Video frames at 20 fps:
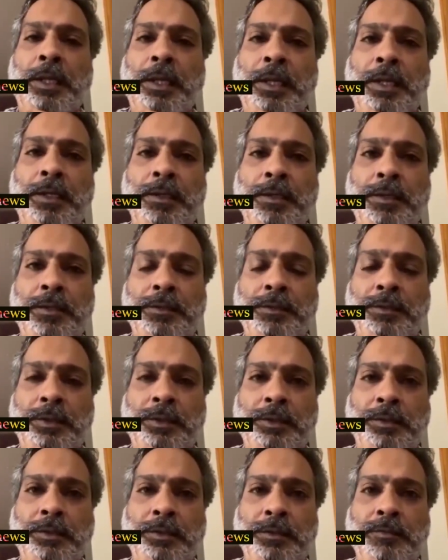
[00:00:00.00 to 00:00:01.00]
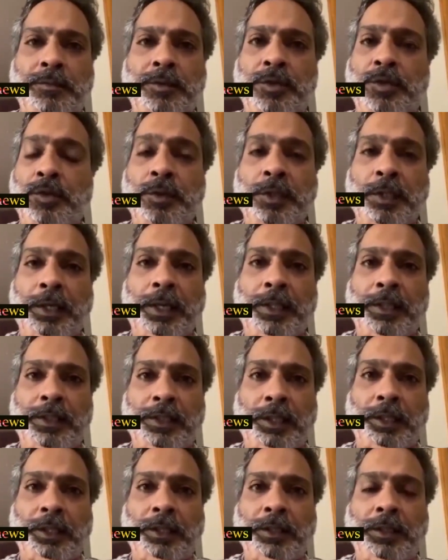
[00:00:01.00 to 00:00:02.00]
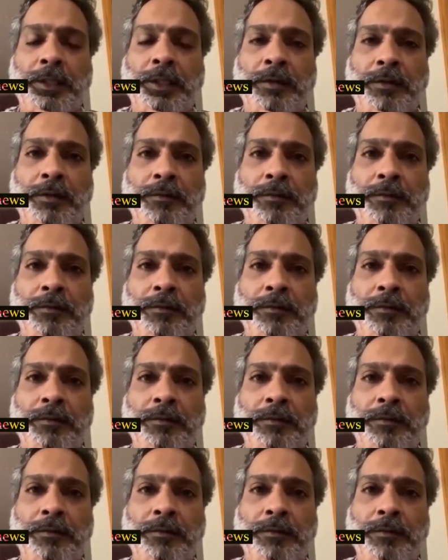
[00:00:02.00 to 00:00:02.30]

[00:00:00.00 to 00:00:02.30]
and uh, do the right thing.